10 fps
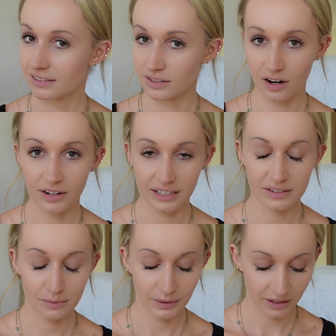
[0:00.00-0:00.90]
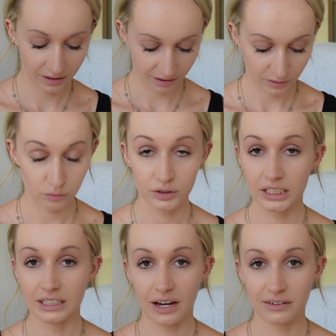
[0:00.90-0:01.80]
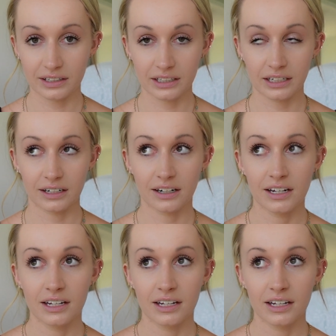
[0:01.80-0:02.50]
talking to me really loud and clear.